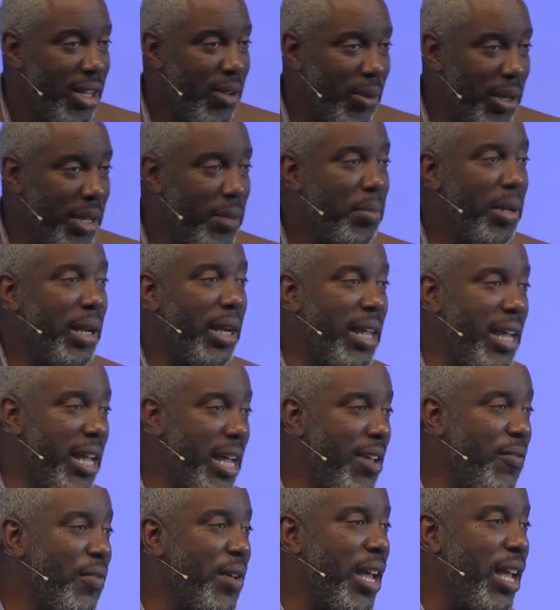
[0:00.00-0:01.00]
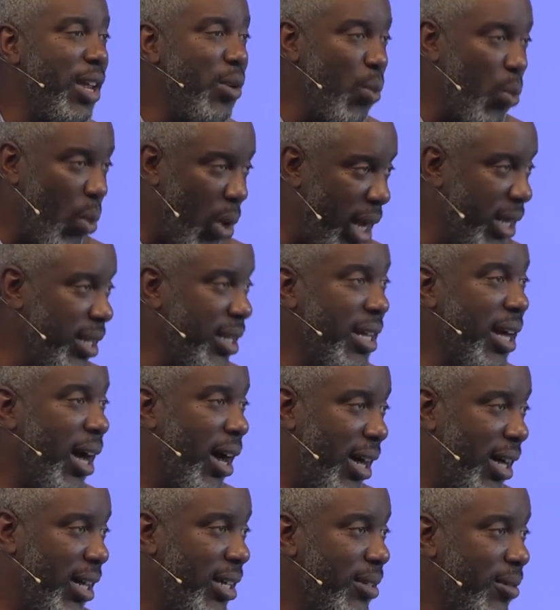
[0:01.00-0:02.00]
We believe in one
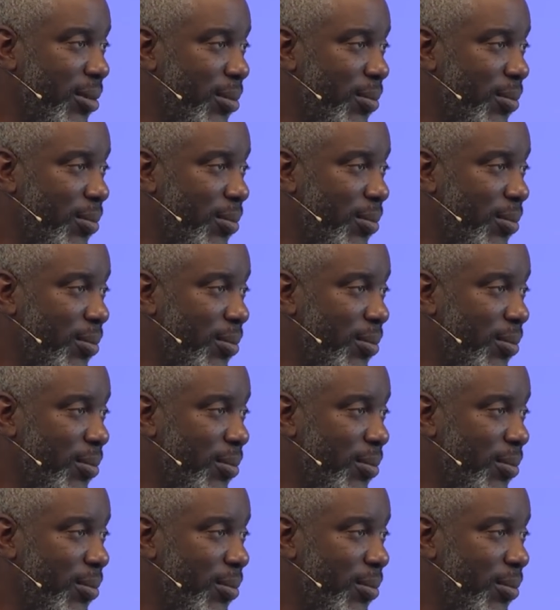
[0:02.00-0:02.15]
God,